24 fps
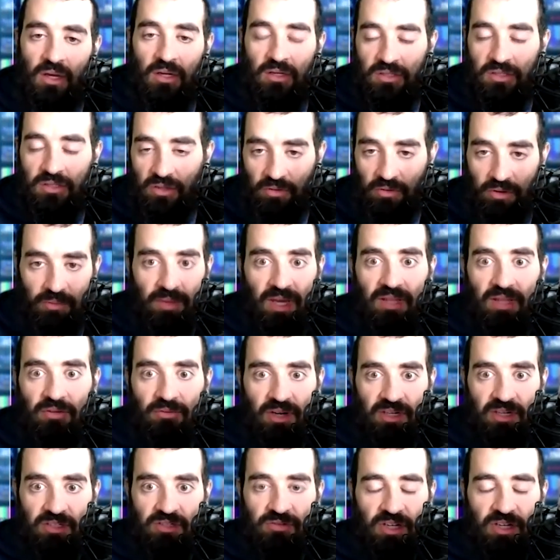So we made the
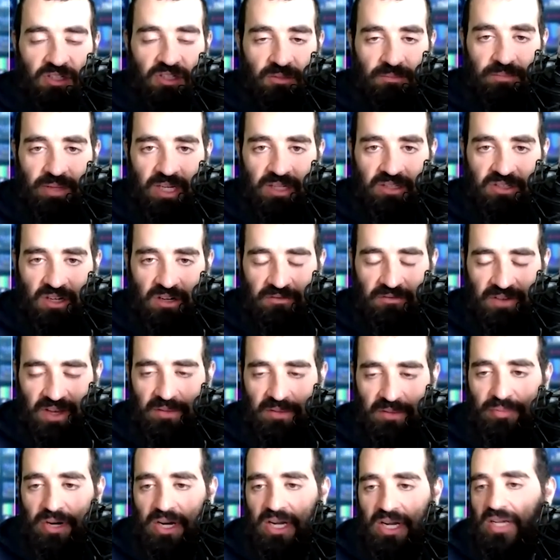registration page on
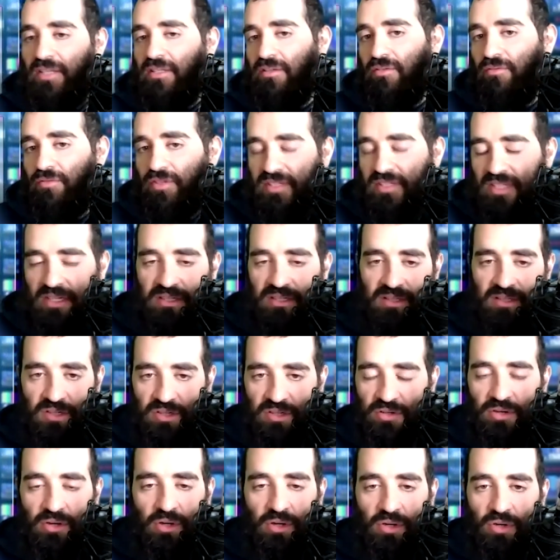Eventbrite. We sent it to
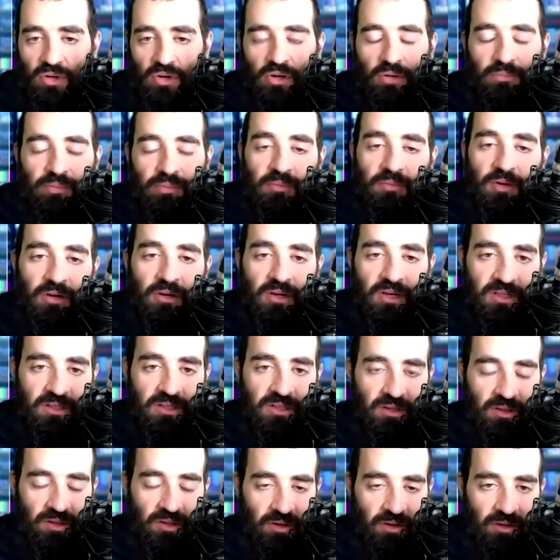Google. Google promoted it
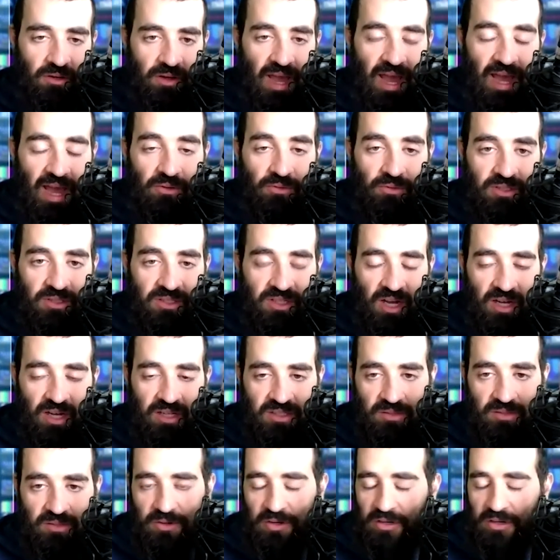to their AdWords
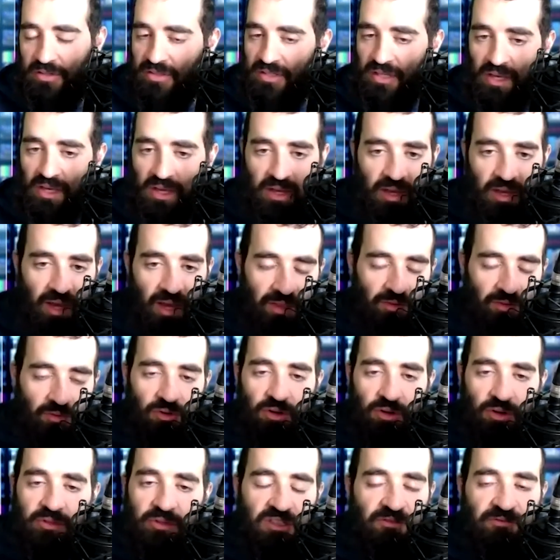customers, and the
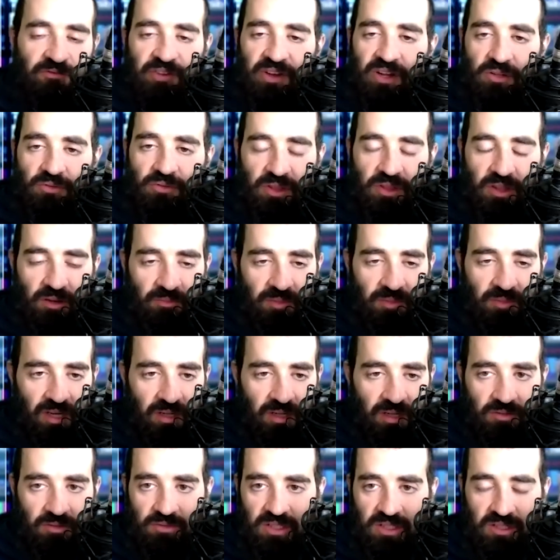room was filled within
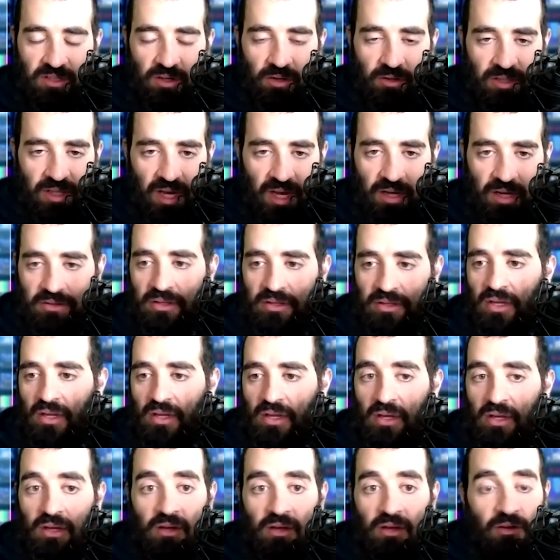minutes. We sold out.
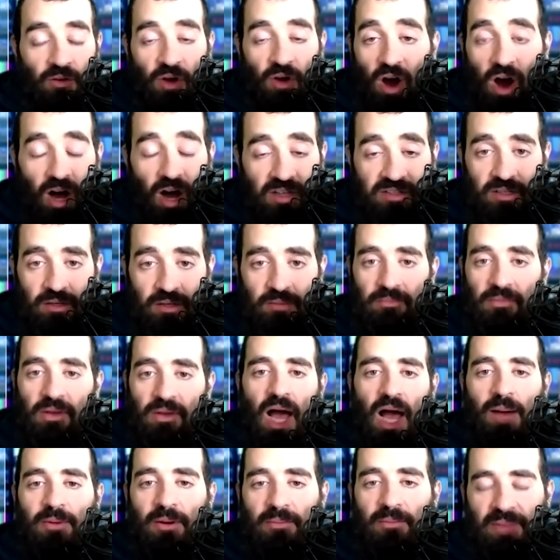Awesome.
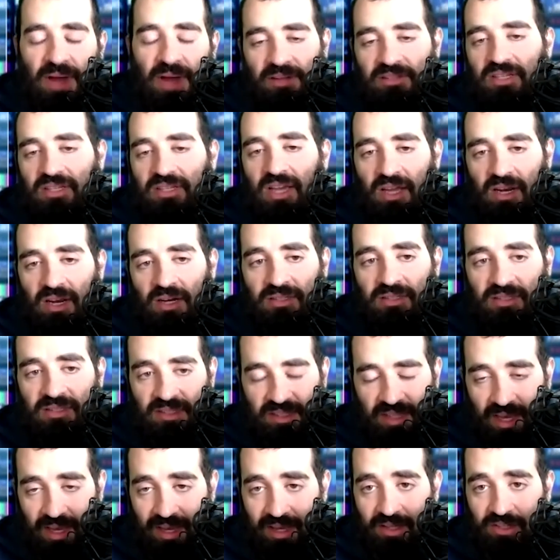I'm about to get on
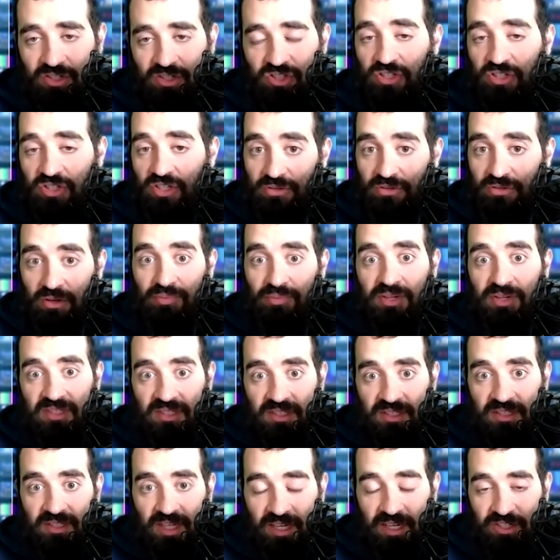stage to do a
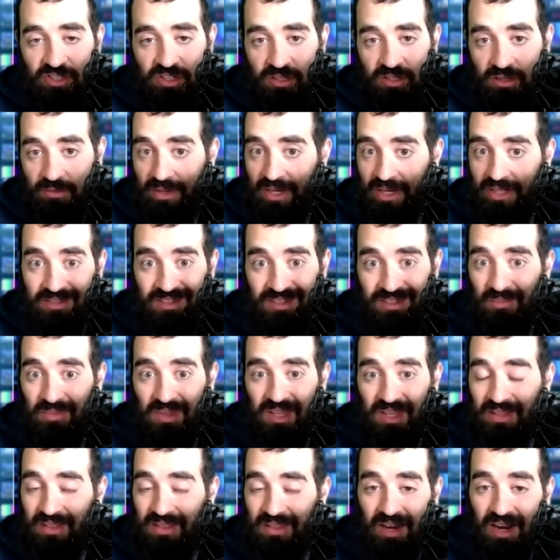presentation about
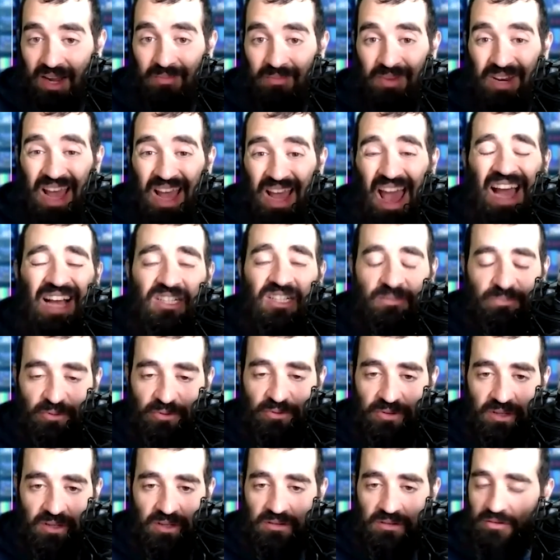something that I'm an
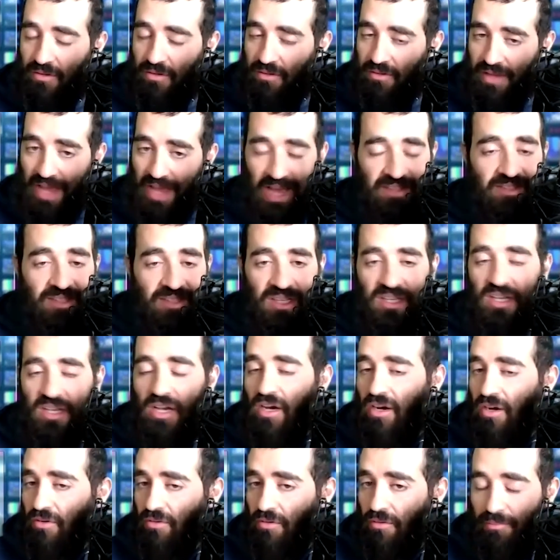expert in
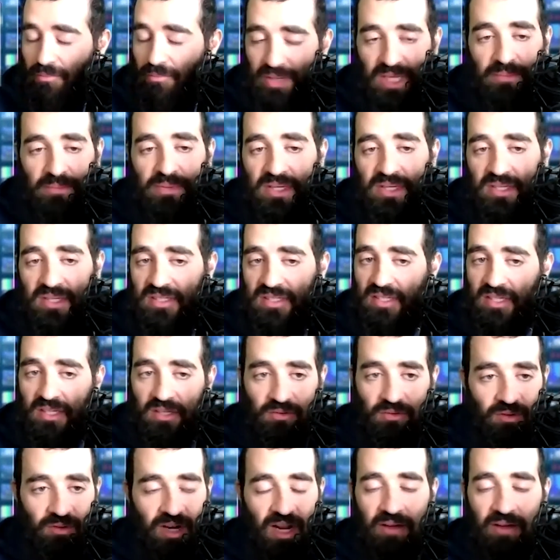SEO, PPC,
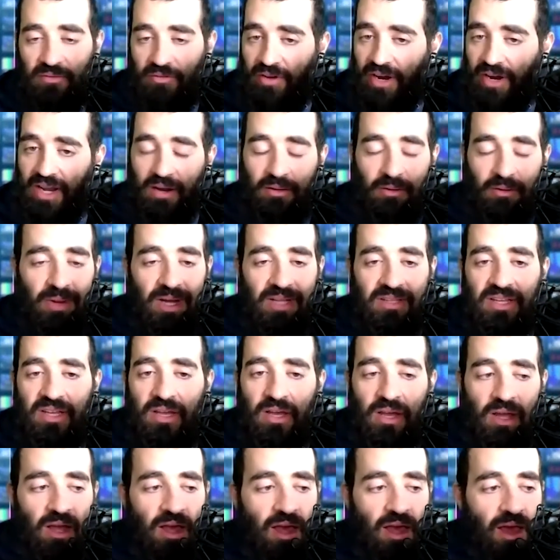whatever, right? I'm about to get,
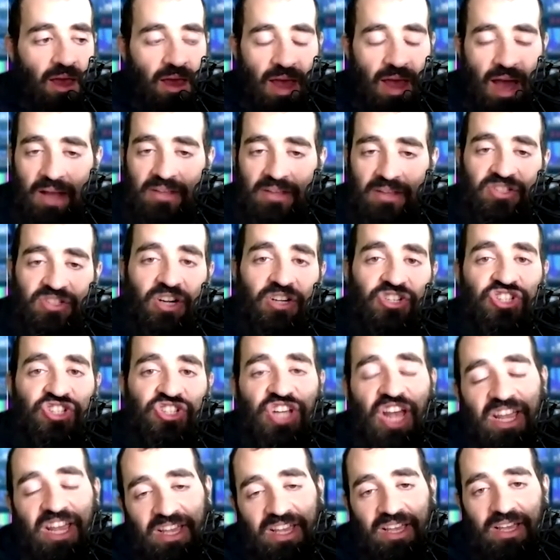I start
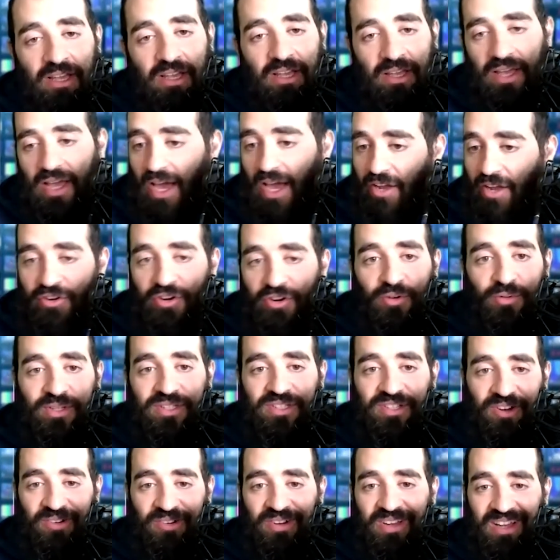shaking. I don't know what's
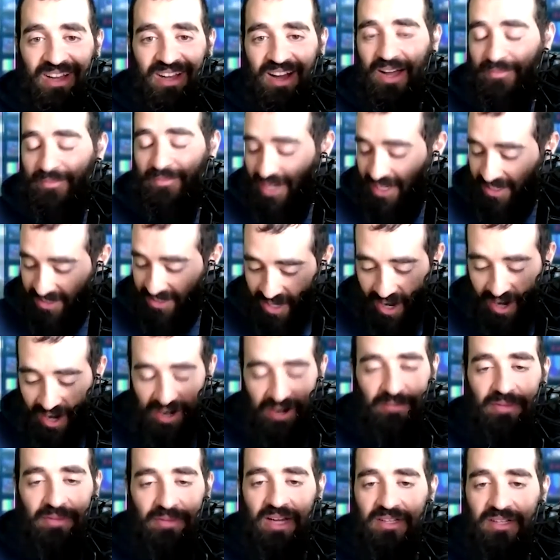going on. My
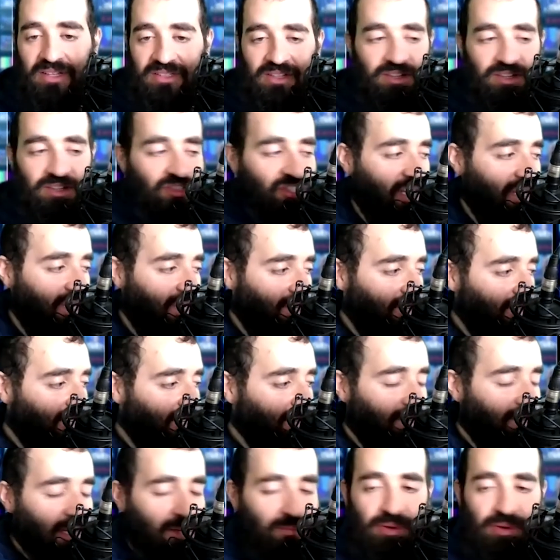entire body starts shaking. I look
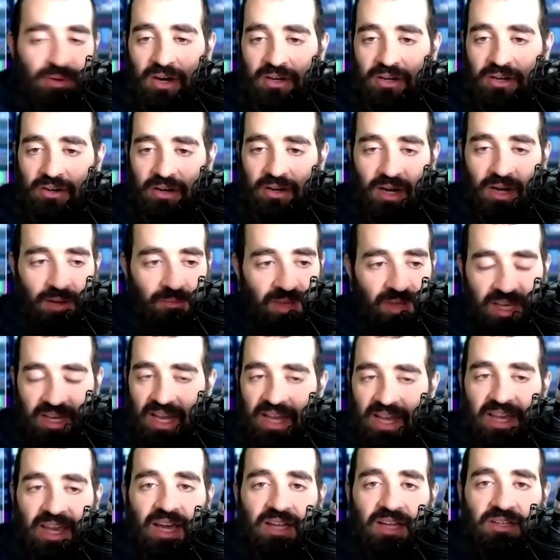at my partner and I'm like, I
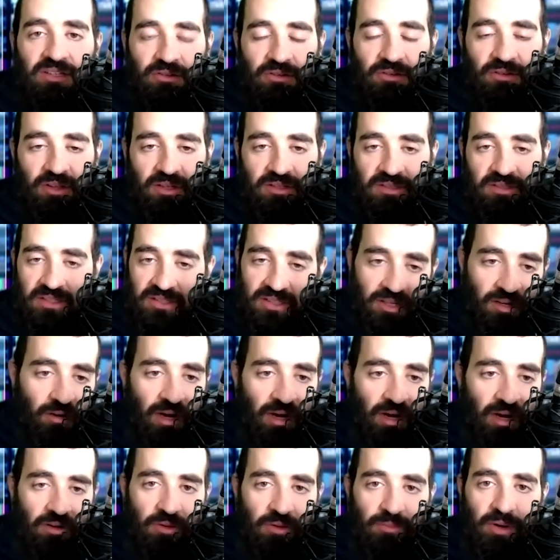can't do this. He's like, oh,
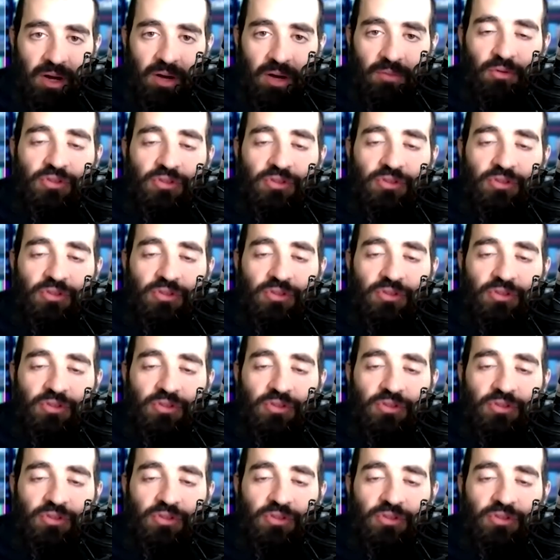yeah, no problem.